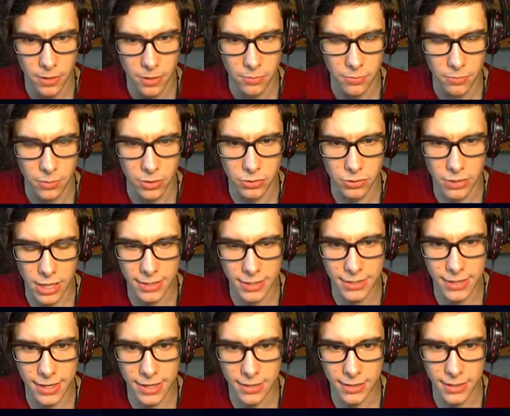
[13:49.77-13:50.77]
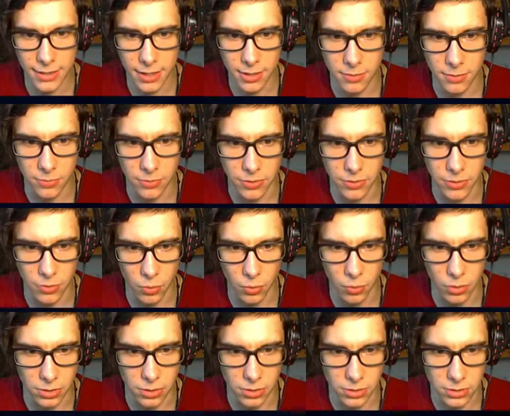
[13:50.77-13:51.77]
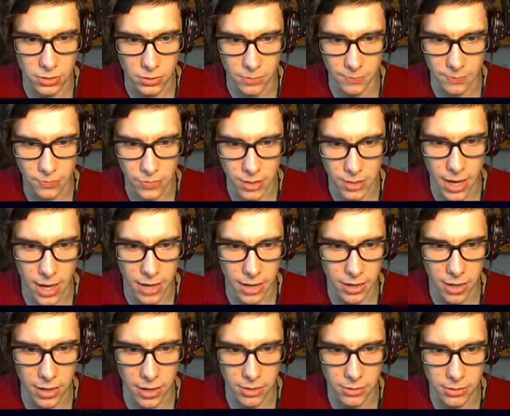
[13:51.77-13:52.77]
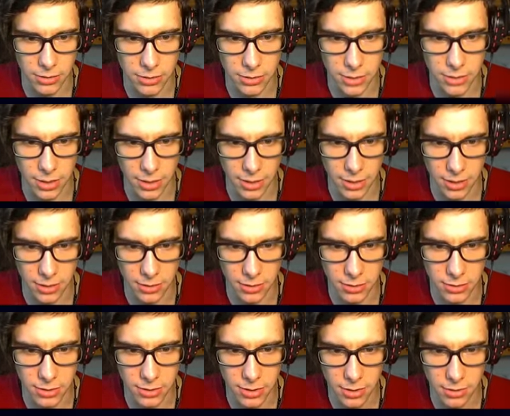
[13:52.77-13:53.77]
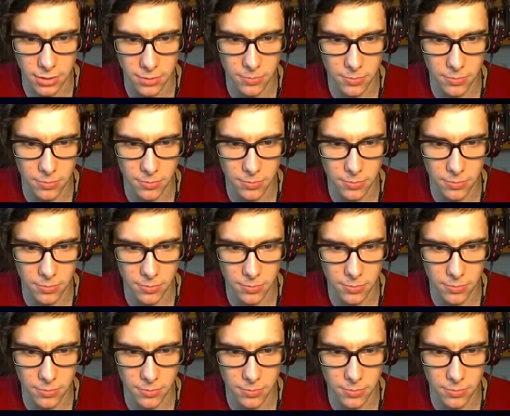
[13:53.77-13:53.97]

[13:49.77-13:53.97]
Because I can get I the wooden carry Yeah, I understand, I understand.